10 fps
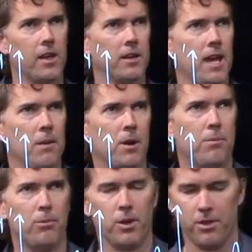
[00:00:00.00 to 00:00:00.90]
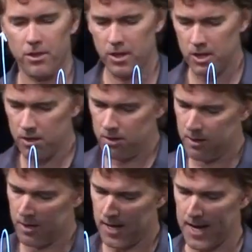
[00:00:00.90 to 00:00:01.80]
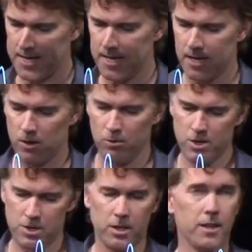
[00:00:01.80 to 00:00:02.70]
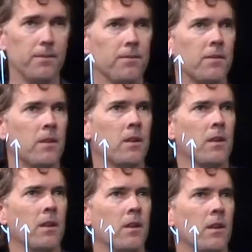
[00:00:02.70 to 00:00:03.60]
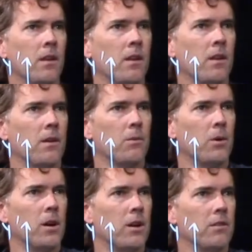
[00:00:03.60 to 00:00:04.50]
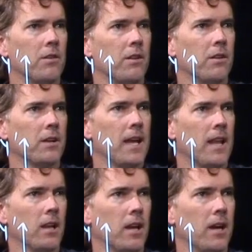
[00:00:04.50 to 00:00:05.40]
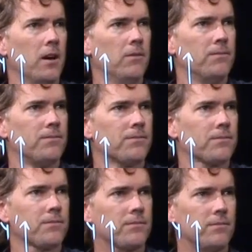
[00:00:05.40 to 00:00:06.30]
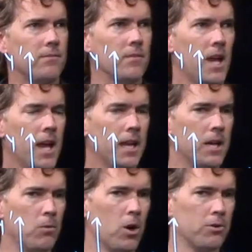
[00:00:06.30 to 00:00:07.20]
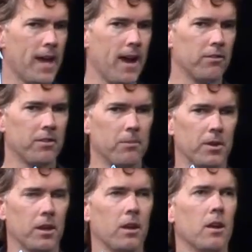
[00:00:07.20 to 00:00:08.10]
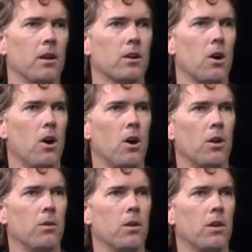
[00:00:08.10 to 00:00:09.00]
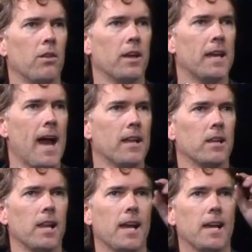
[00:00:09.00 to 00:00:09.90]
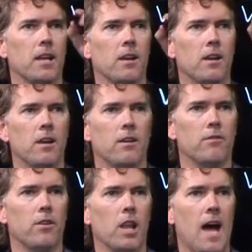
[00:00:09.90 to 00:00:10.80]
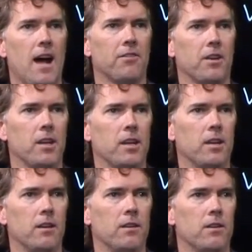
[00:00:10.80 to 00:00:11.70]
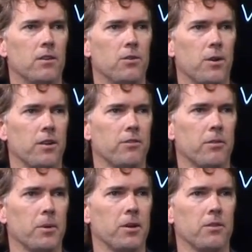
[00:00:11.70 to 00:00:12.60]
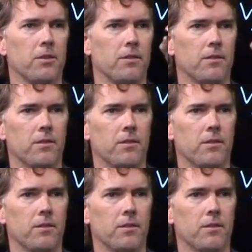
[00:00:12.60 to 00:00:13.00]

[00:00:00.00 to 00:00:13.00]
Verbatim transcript: that came up with the idea originally was Galileo. And he wrote down something called the Galilean velocity transformation.